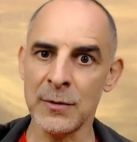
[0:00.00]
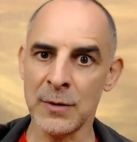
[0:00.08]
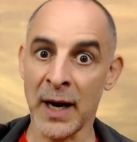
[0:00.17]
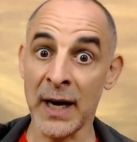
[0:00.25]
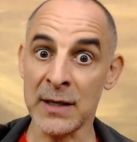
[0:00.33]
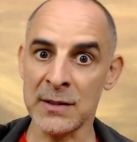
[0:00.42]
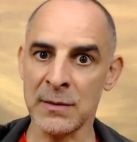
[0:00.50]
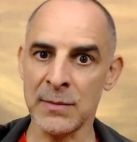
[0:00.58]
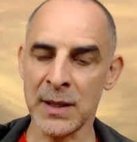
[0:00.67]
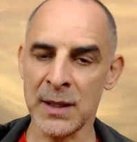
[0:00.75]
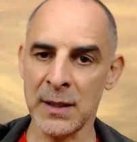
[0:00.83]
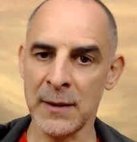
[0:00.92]
you hire
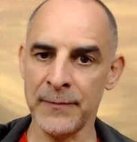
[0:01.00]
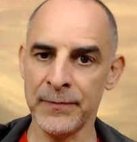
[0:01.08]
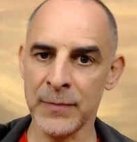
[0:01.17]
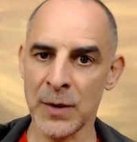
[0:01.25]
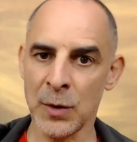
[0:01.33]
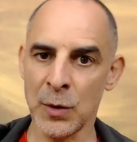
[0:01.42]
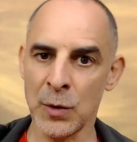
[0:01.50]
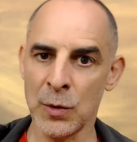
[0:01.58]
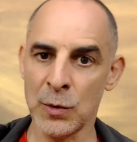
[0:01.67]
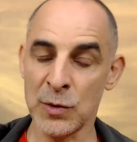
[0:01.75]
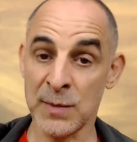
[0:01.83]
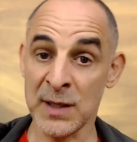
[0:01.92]
somebody
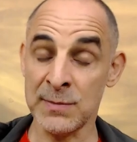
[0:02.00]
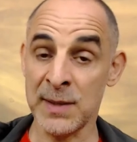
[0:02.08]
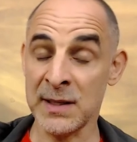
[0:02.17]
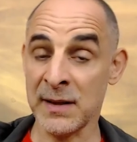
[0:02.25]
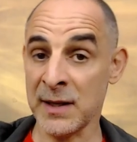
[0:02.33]
who's much better